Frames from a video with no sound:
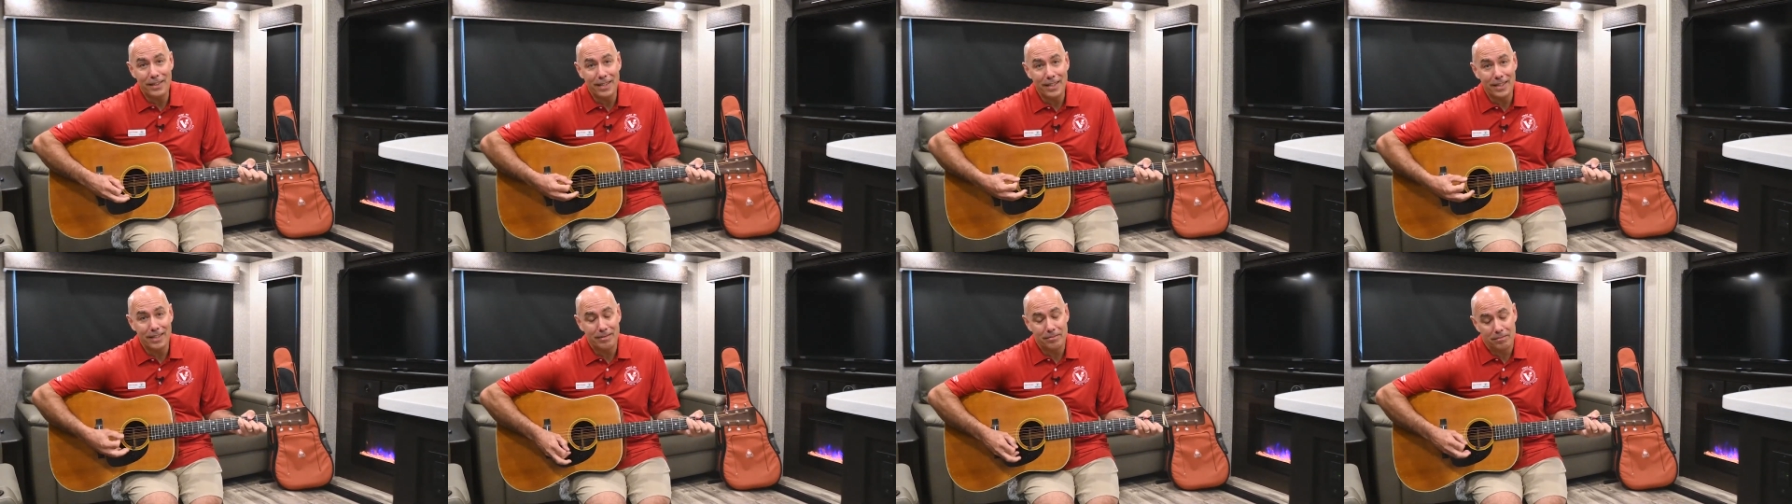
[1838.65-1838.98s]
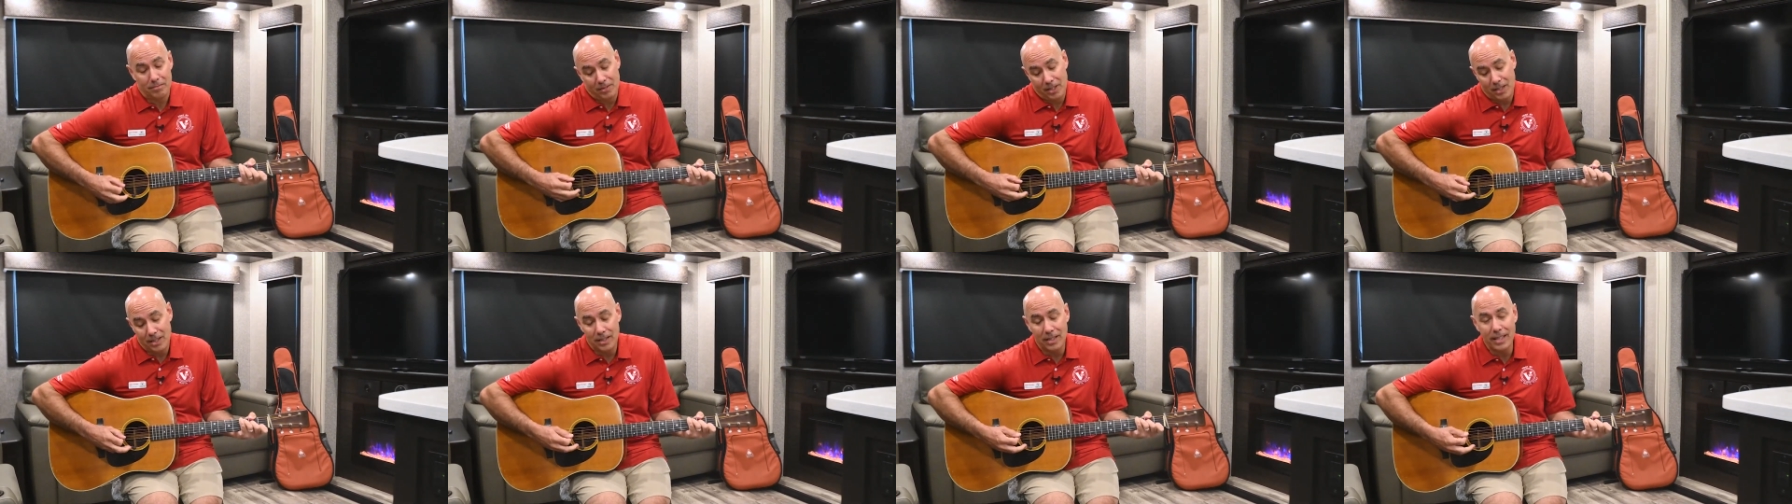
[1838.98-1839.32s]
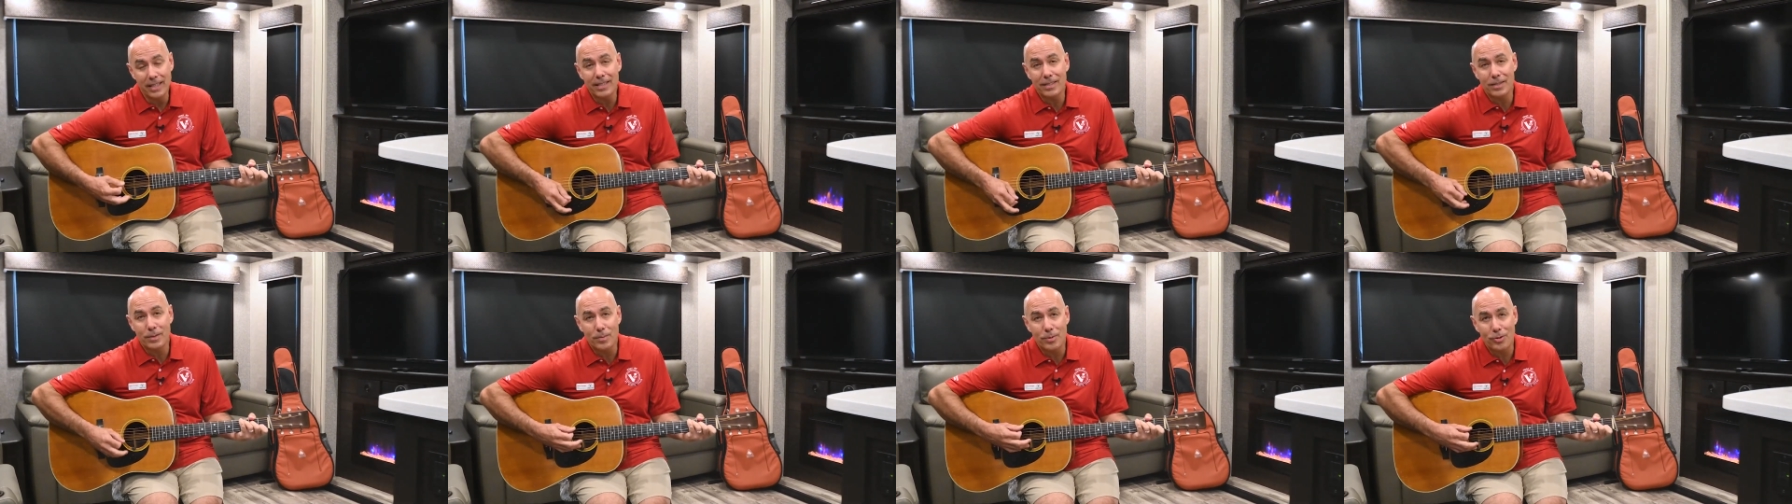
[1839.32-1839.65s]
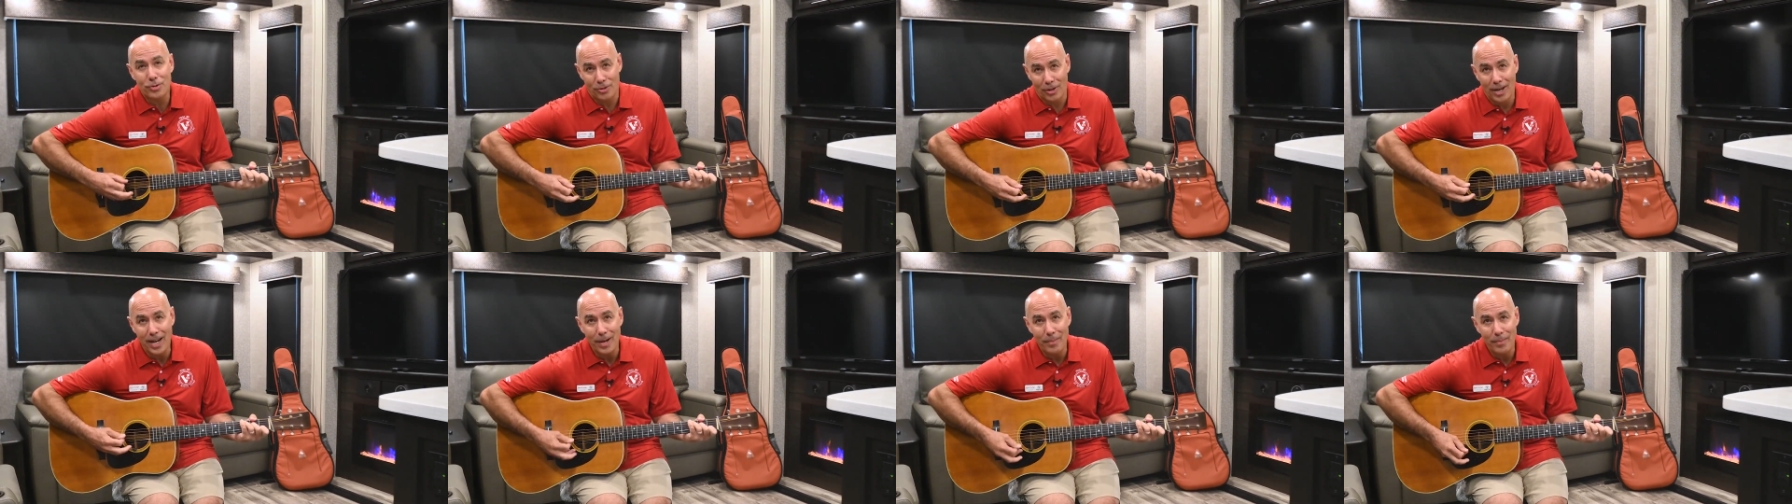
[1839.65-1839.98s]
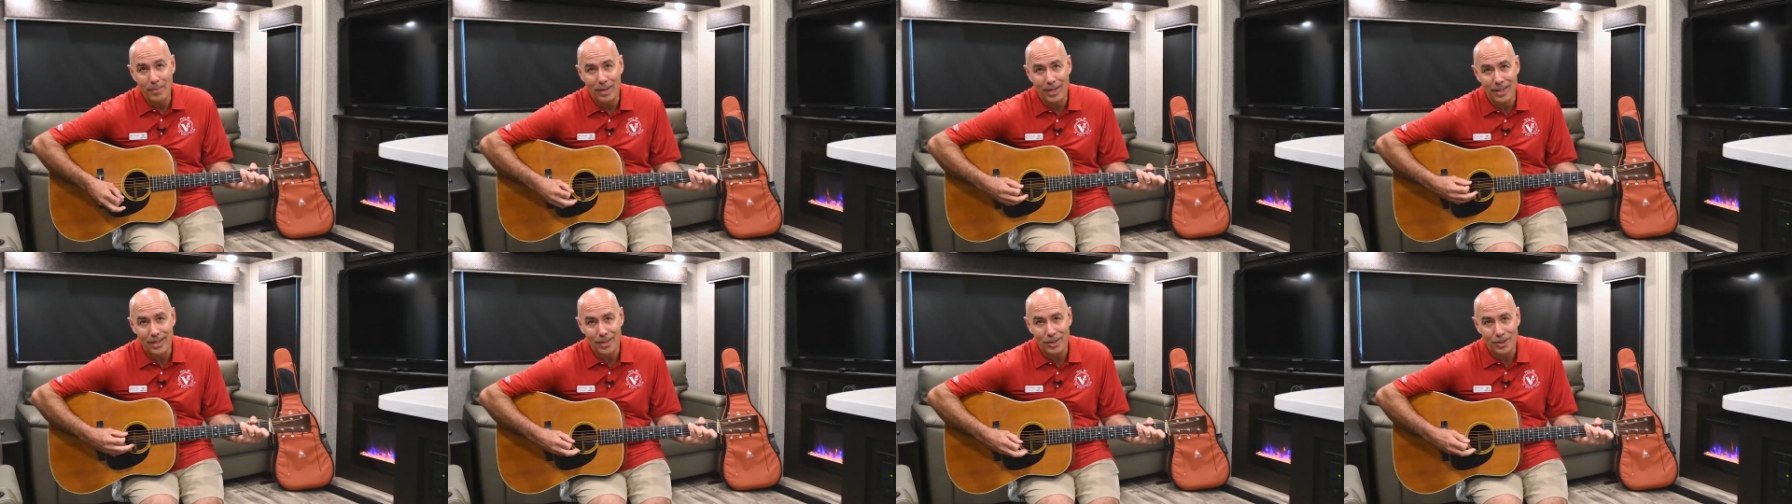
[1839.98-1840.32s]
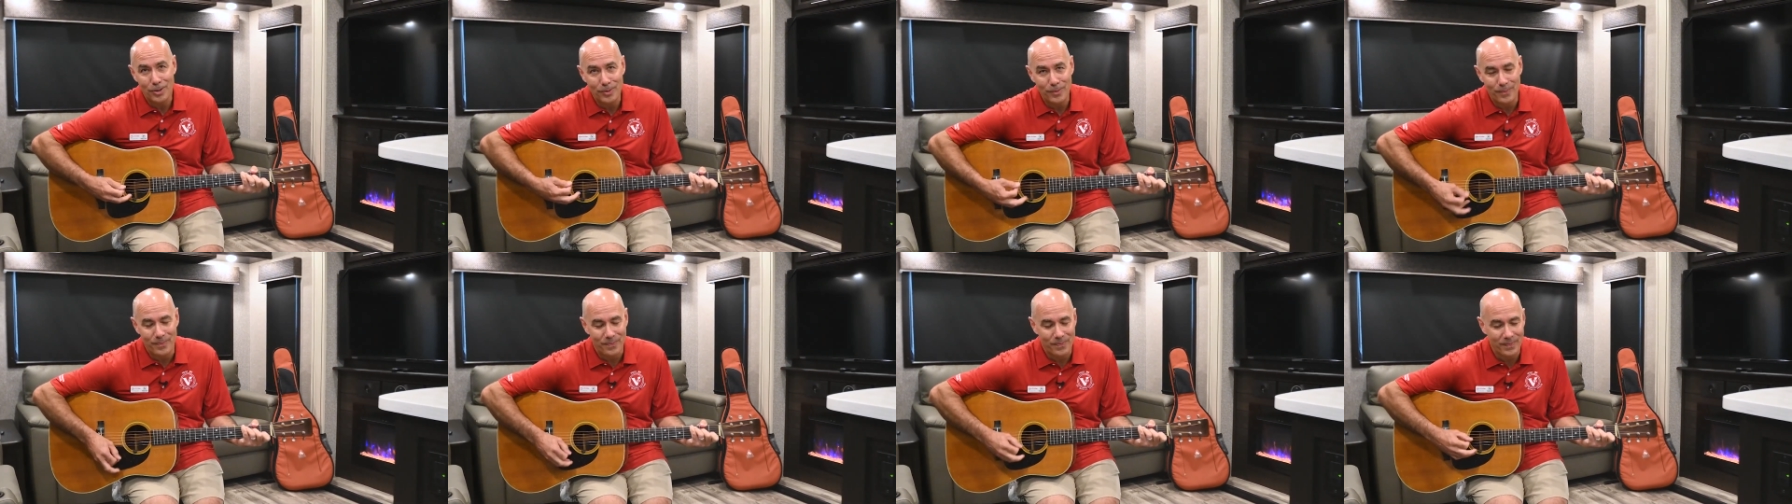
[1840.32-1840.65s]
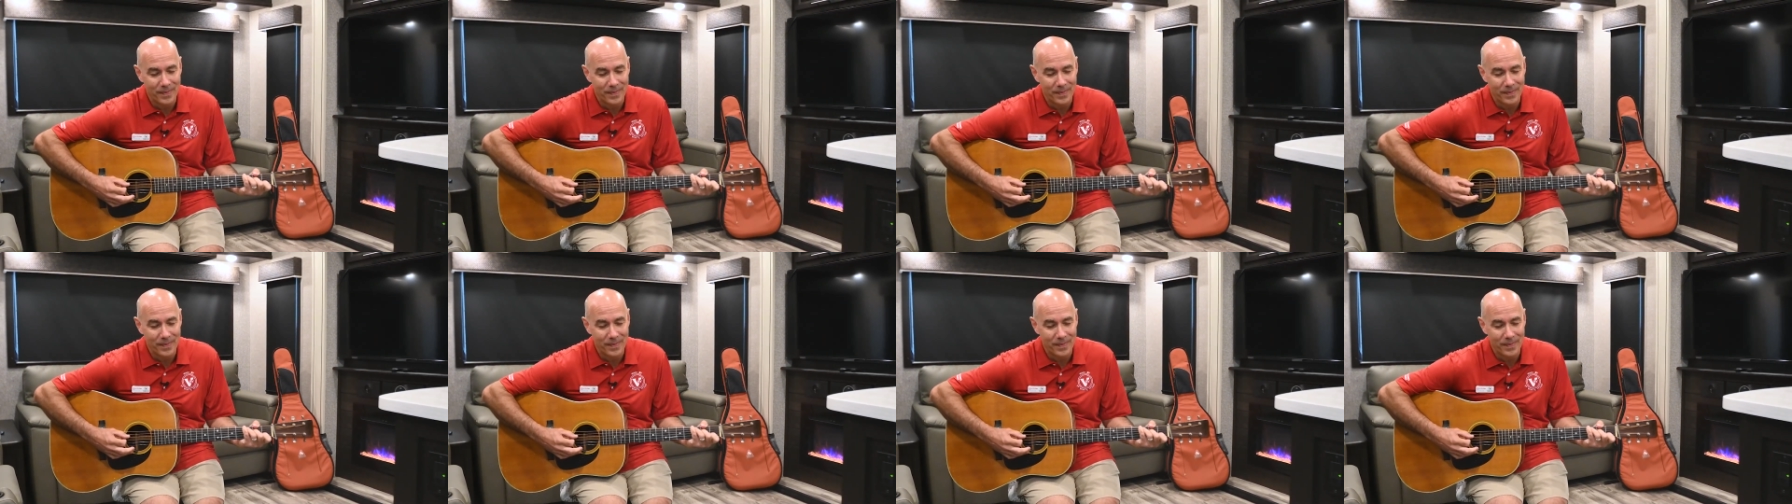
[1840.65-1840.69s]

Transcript: then click subscribe below.